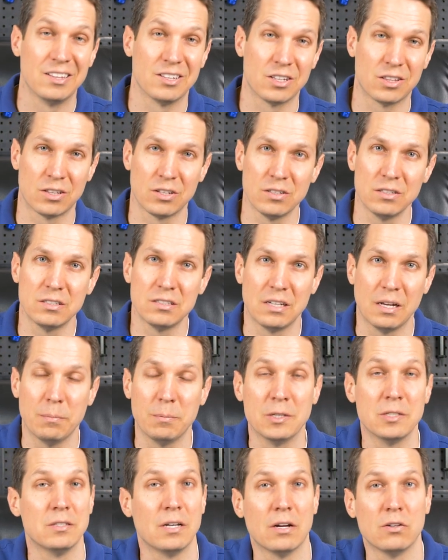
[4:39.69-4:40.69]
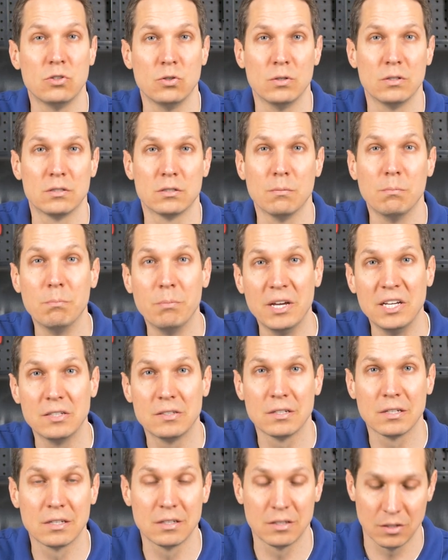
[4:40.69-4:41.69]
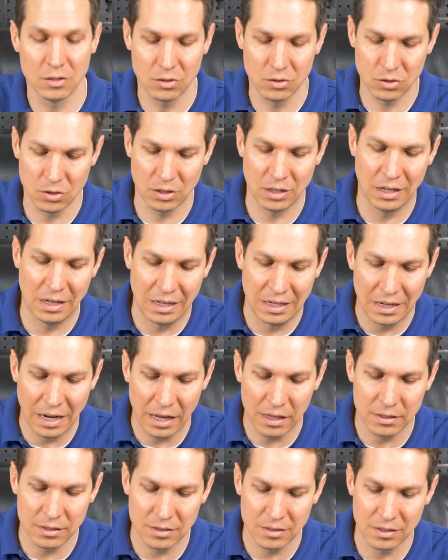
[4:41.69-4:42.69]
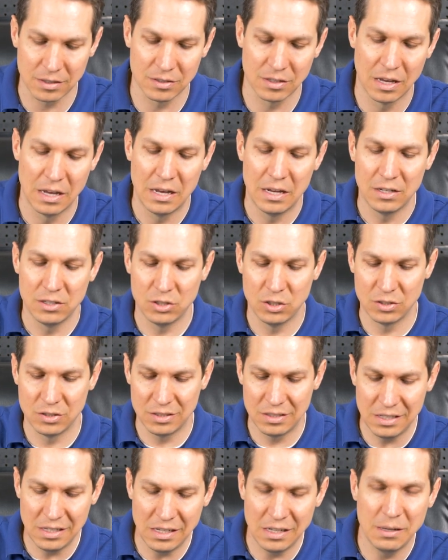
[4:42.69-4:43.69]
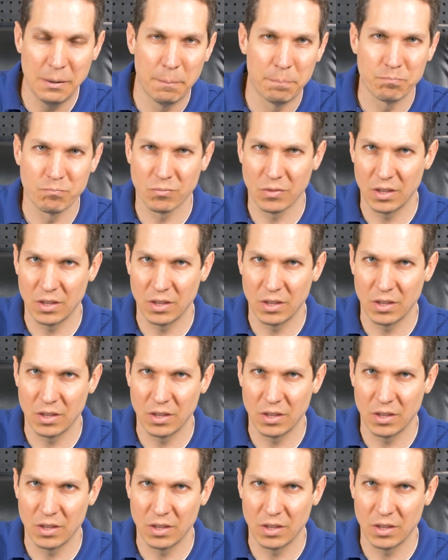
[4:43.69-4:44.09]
The third step is now doing some basic circuit analysis to see